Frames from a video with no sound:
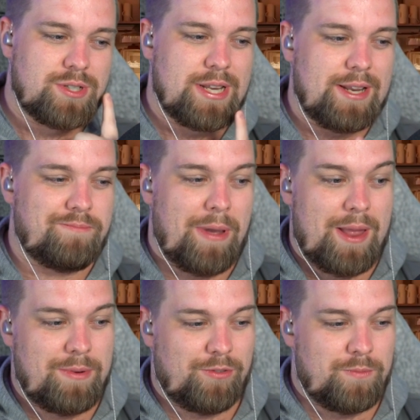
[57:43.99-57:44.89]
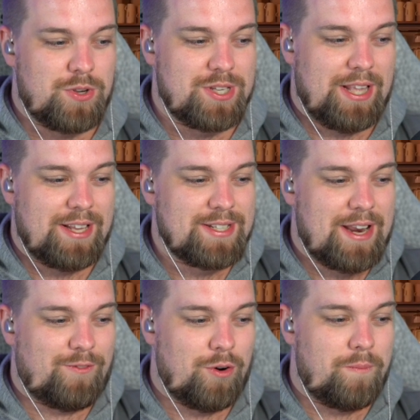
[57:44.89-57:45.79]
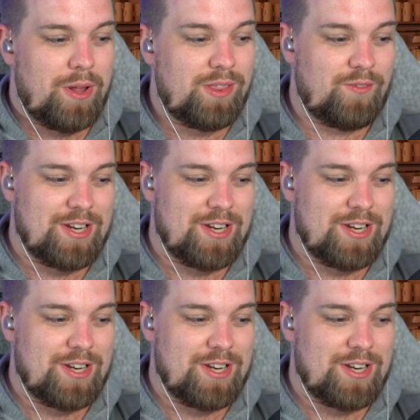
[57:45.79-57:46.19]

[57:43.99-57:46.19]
said he'd ban me from using the internet for a month if